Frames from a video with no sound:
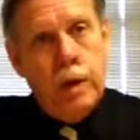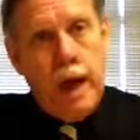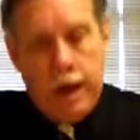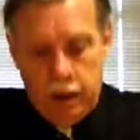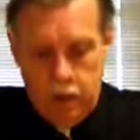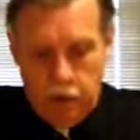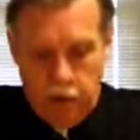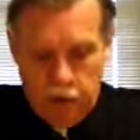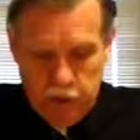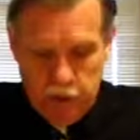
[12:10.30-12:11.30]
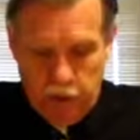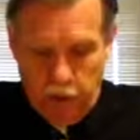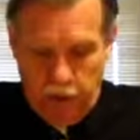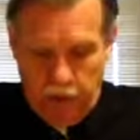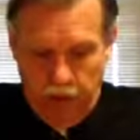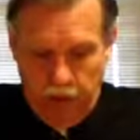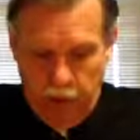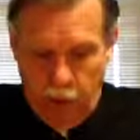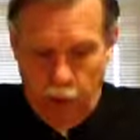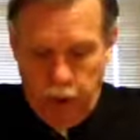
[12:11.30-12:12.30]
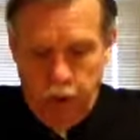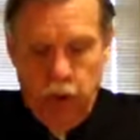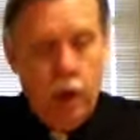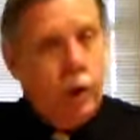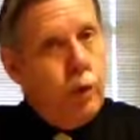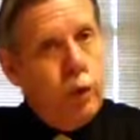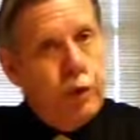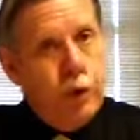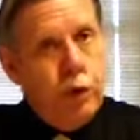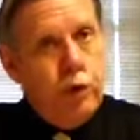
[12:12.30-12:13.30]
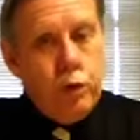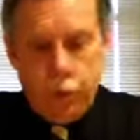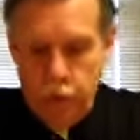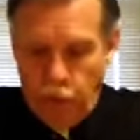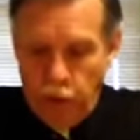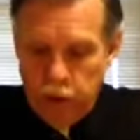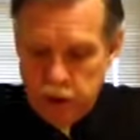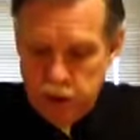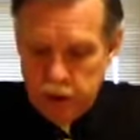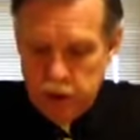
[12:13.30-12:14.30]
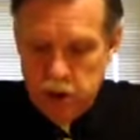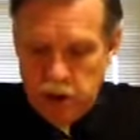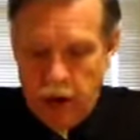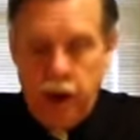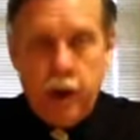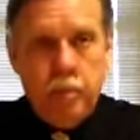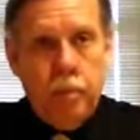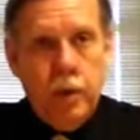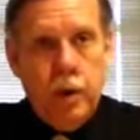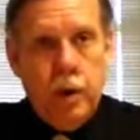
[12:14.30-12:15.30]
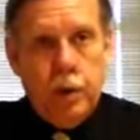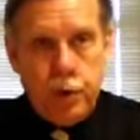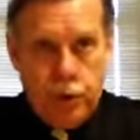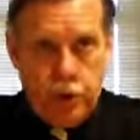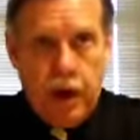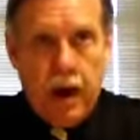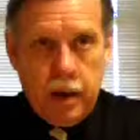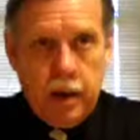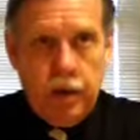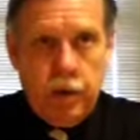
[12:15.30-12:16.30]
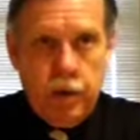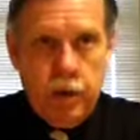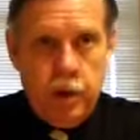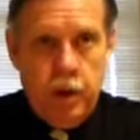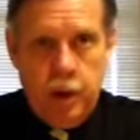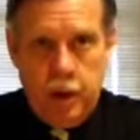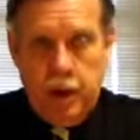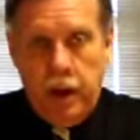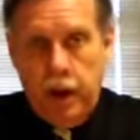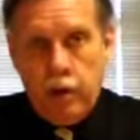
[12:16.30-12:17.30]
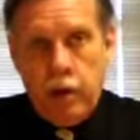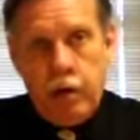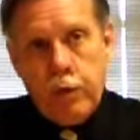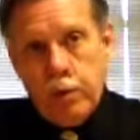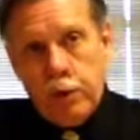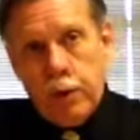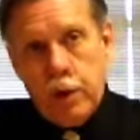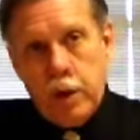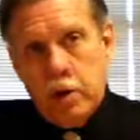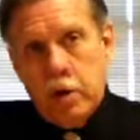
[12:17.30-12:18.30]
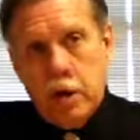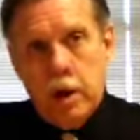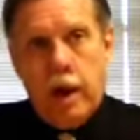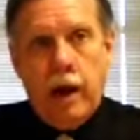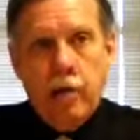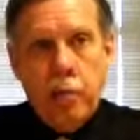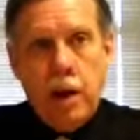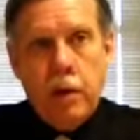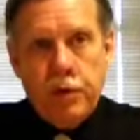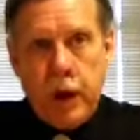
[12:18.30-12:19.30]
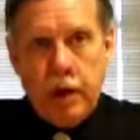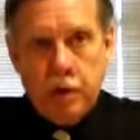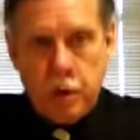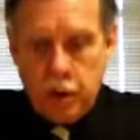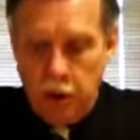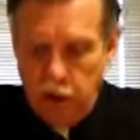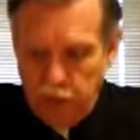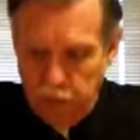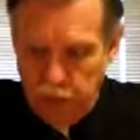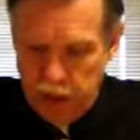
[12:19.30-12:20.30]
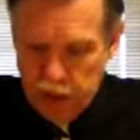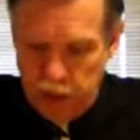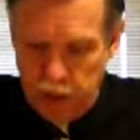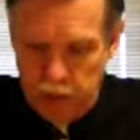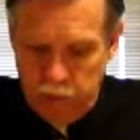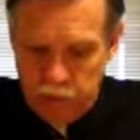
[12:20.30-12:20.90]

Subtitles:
Adlai Stevenson of Illinois, refused to endorse Texas' claim to the tidelands in that area from 3 to 10.5 miles out into the Gulf of Mexico,